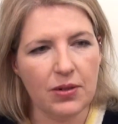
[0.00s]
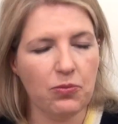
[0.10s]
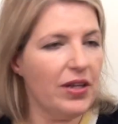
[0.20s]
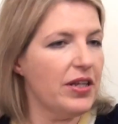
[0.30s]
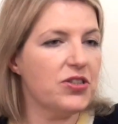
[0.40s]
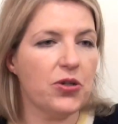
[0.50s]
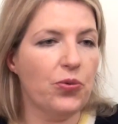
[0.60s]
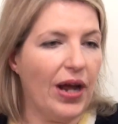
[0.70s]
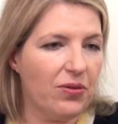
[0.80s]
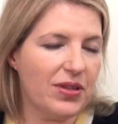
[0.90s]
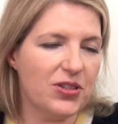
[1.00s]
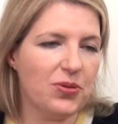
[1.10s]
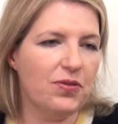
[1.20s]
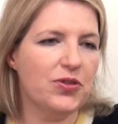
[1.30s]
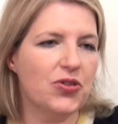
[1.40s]
where they sold out their
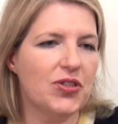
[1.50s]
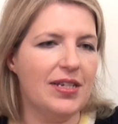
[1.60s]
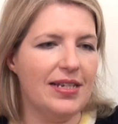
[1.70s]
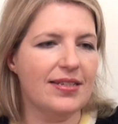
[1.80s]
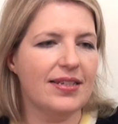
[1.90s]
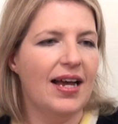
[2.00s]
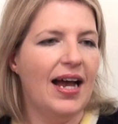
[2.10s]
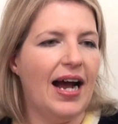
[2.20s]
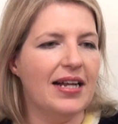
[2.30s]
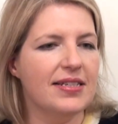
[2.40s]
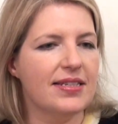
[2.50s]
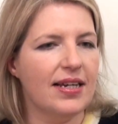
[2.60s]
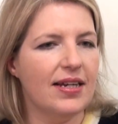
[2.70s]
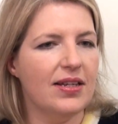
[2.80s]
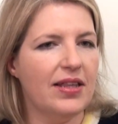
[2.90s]
1,200 seats and uh,
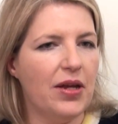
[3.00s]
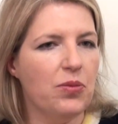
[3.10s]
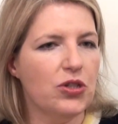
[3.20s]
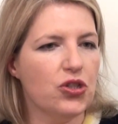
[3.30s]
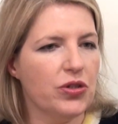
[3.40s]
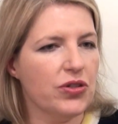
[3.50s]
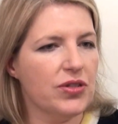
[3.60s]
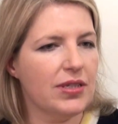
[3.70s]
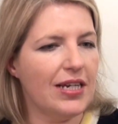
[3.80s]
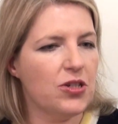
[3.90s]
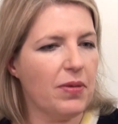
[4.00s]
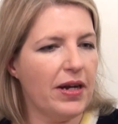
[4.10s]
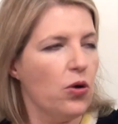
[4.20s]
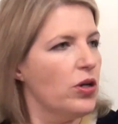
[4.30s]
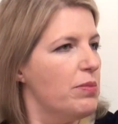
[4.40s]
they were joined on stage by
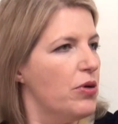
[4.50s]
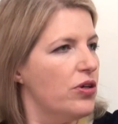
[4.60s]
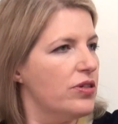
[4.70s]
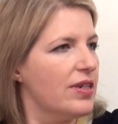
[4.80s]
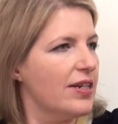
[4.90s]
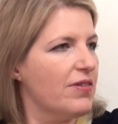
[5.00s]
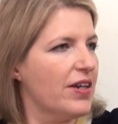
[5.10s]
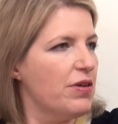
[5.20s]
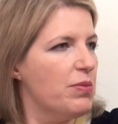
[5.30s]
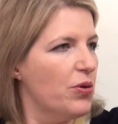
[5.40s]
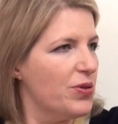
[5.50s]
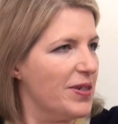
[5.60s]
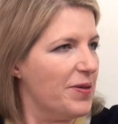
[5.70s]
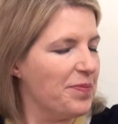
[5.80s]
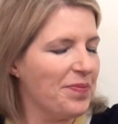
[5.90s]
Olly Murs and Gregory
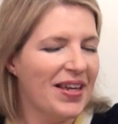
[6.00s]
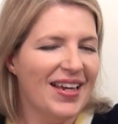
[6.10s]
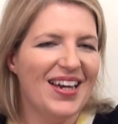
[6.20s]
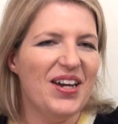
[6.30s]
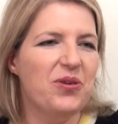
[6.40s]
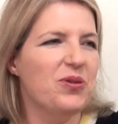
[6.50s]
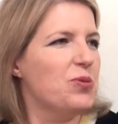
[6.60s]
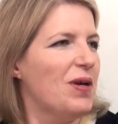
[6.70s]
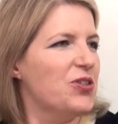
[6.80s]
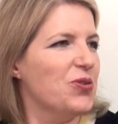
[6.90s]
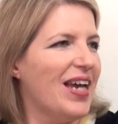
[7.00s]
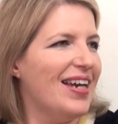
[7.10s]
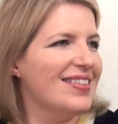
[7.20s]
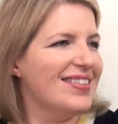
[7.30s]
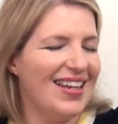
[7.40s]
Porter. Wow. Who were special
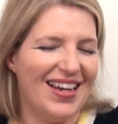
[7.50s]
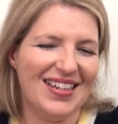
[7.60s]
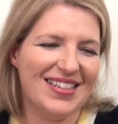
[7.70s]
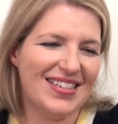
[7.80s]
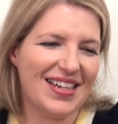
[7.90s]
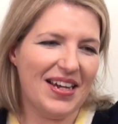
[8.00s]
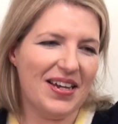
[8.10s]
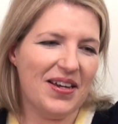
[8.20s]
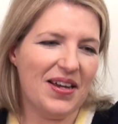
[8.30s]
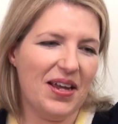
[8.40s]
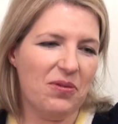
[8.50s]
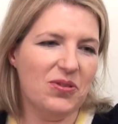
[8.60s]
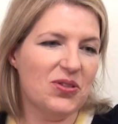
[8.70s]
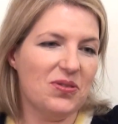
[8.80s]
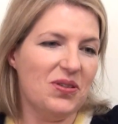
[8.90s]
guests. And uh, it
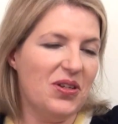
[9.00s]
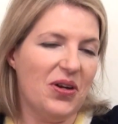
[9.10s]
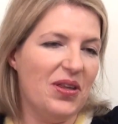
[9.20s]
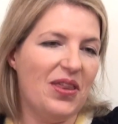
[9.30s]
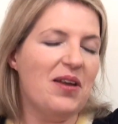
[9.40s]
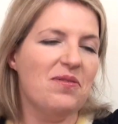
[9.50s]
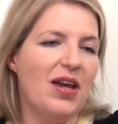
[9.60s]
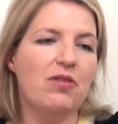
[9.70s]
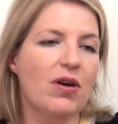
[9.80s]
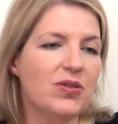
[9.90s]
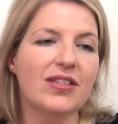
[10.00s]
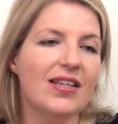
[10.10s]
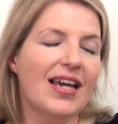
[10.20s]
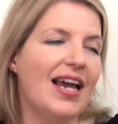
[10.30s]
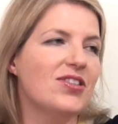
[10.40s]
was, you know, they, they rose to the
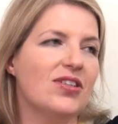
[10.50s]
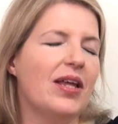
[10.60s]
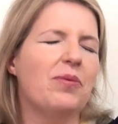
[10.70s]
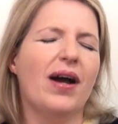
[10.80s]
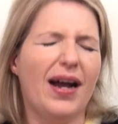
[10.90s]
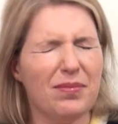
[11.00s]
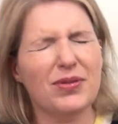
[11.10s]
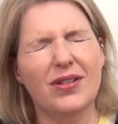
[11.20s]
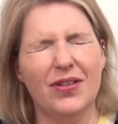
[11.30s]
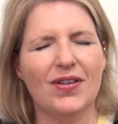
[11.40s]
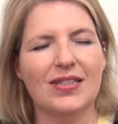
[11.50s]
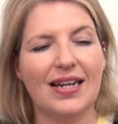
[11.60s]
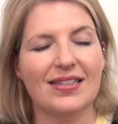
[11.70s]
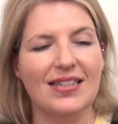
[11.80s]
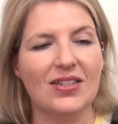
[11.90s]
occasion. They were absolutely
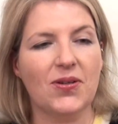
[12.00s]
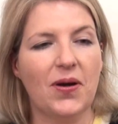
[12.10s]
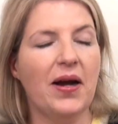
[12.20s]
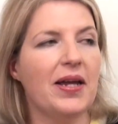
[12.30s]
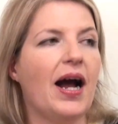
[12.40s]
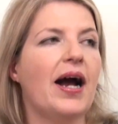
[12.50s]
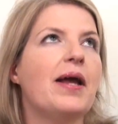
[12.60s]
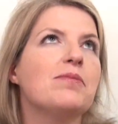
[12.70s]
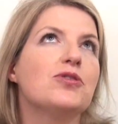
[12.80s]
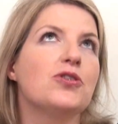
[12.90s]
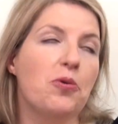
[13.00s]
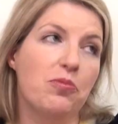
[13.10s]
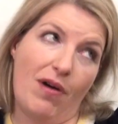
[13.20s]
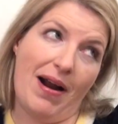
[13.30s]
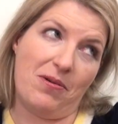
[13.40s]
fantastic. So I, I am so
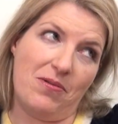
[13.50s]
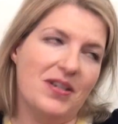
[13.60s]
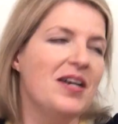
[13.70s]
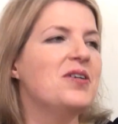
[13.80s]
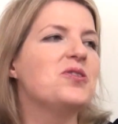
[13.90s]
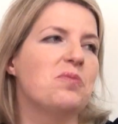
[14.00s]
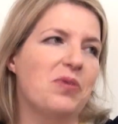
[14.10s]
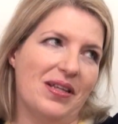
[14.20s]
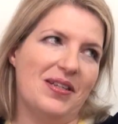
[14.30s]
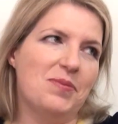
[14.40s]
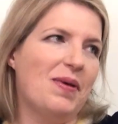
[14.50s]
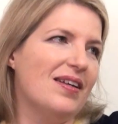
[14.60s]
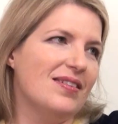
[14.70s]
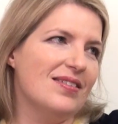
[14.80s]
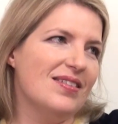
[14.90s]
proud to bring this
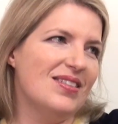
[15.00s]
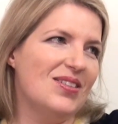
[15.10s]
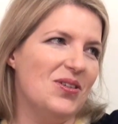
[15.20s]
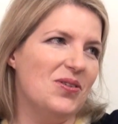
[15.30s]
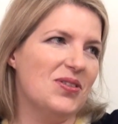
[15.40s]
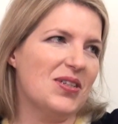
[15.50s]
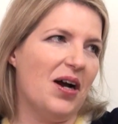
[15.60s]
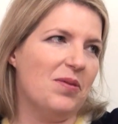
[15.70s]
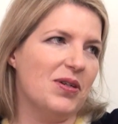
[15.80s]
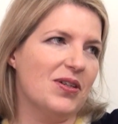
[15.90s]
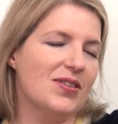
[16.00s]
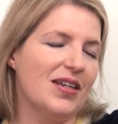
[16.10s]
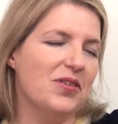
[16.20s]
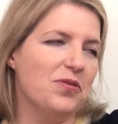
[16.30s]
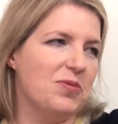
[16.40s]
band to Scarborough because I
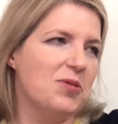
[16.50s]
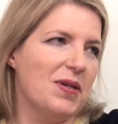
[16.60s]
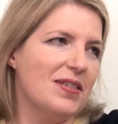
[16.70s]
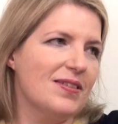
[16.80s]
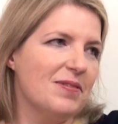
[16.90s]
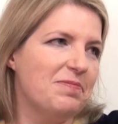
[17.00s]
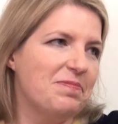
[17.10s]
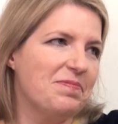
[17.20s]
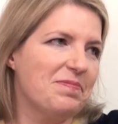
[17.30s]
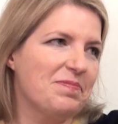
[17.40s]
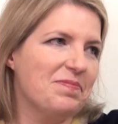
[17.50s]
love them to bits. Well,